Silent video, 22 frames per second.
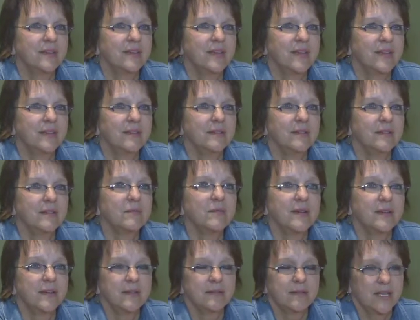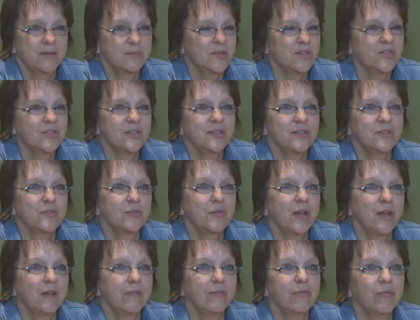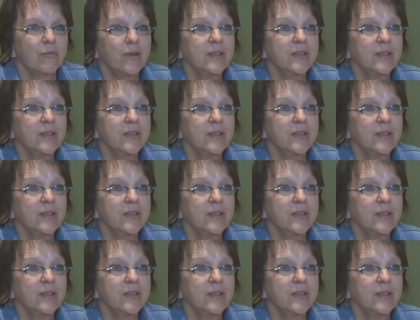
and the one on Lake Michigan Drive,